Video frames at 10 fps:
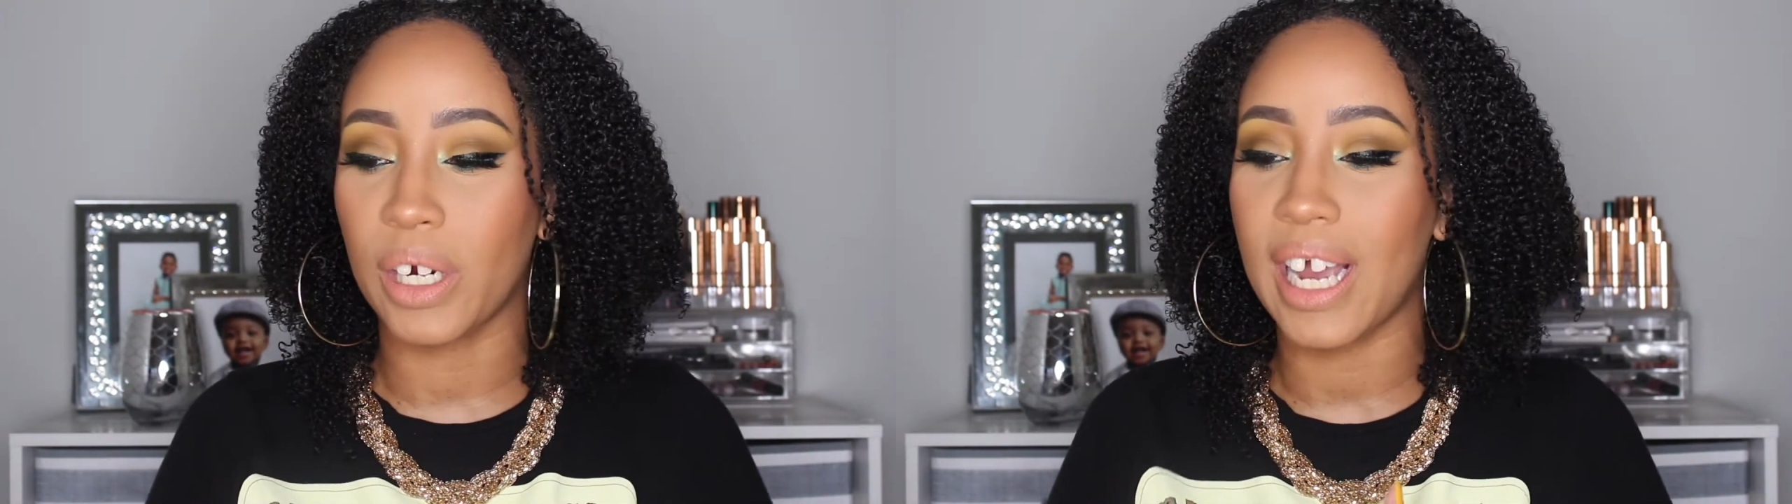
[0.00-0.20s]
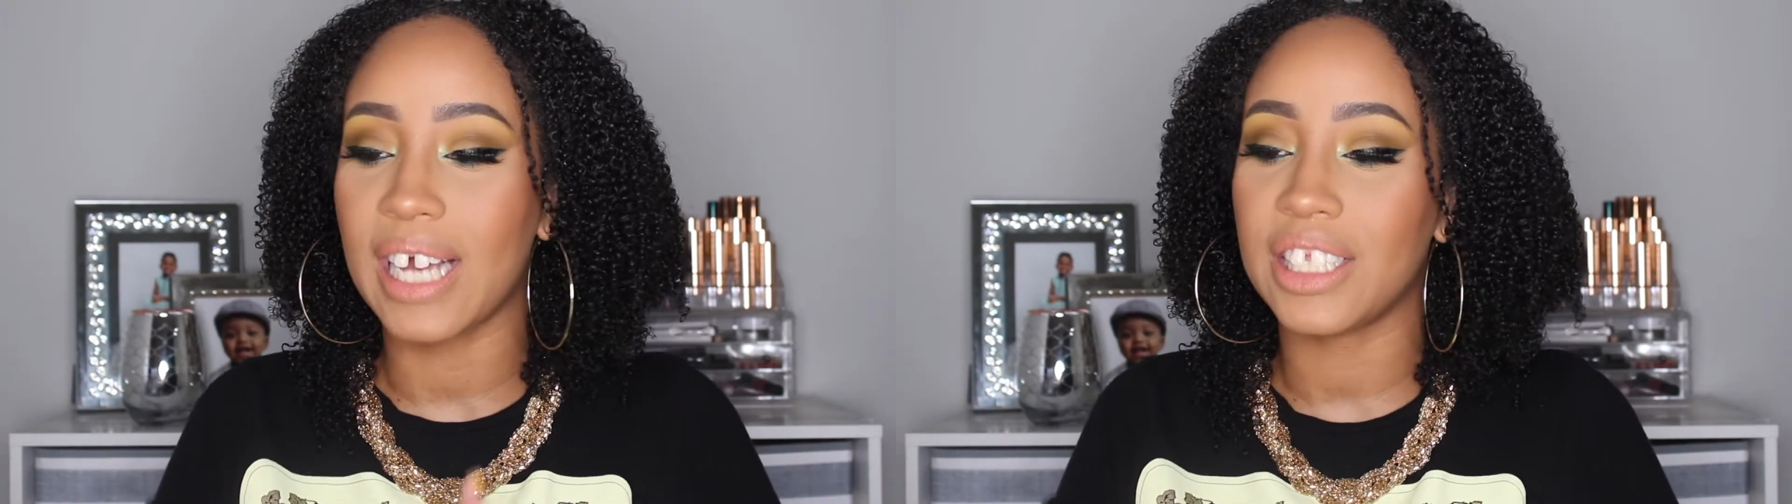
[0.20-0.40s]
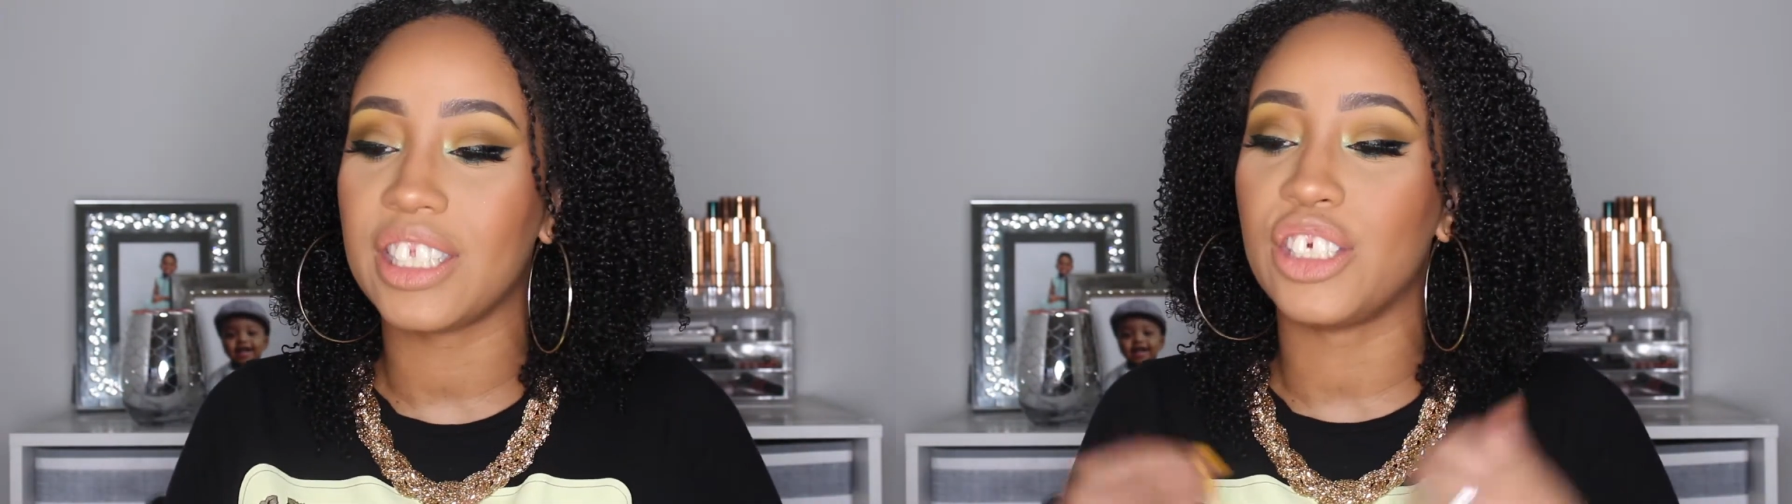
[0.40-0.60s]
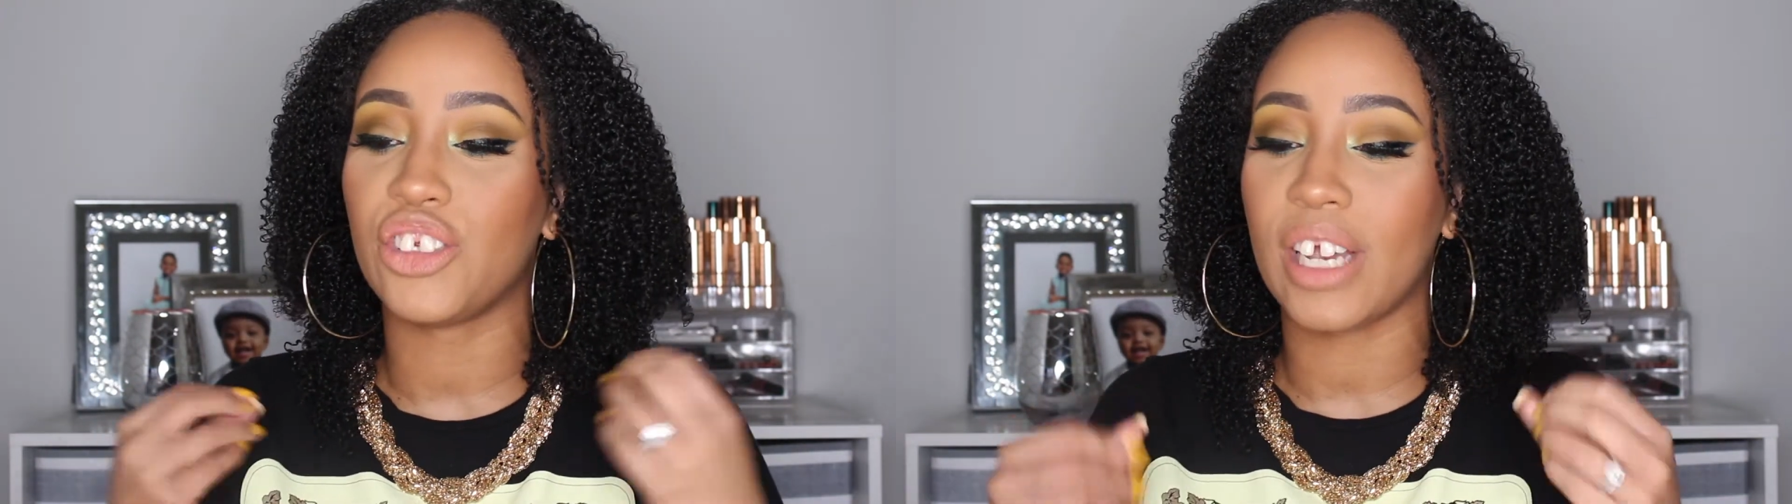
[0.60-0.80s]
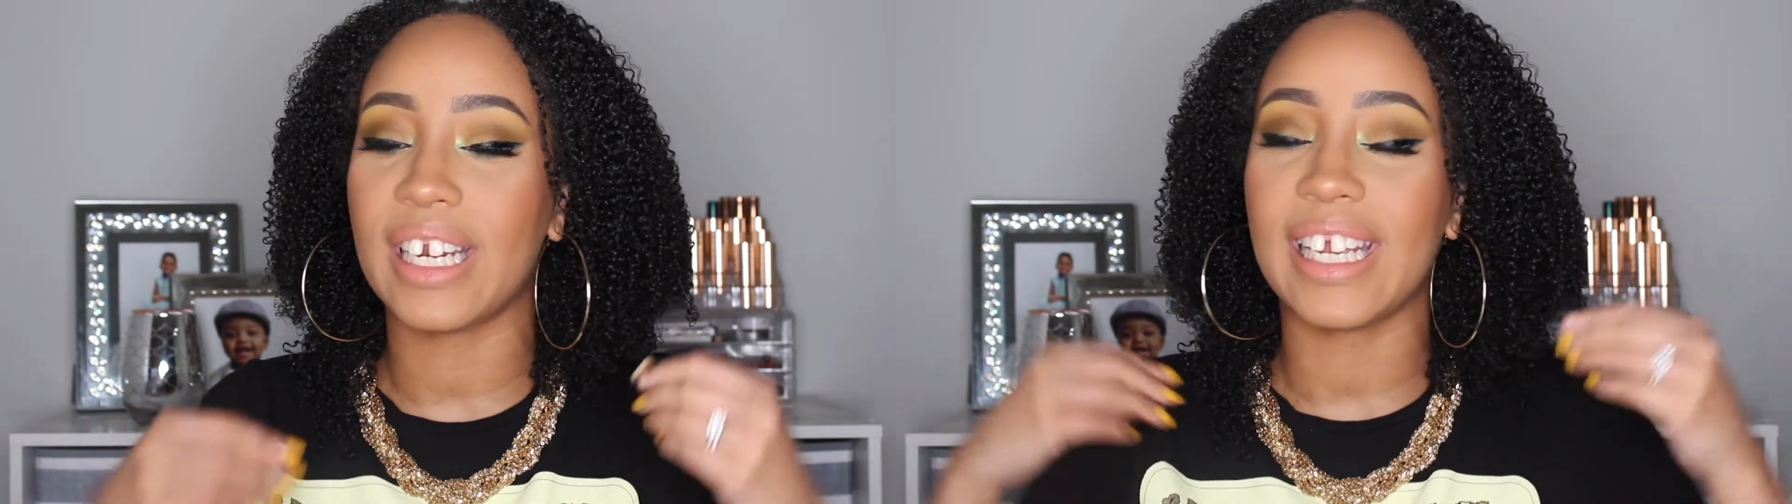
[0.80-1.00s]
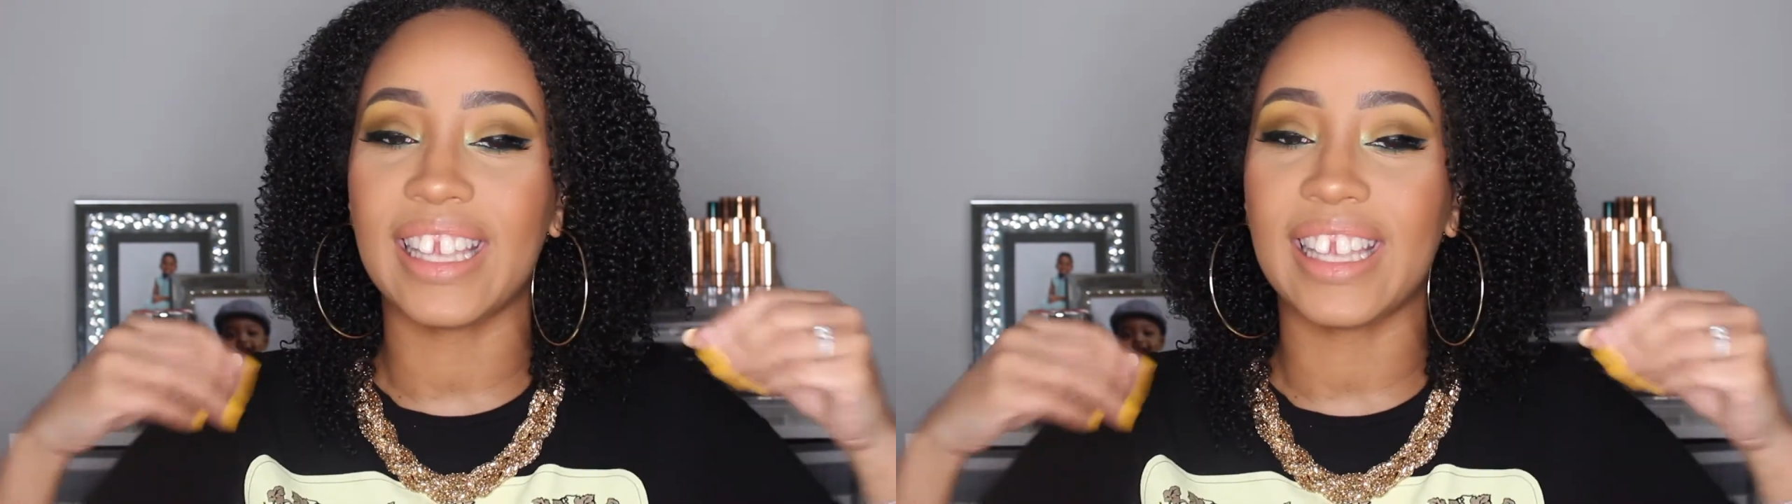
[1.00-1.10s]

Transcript: we're constantly trying to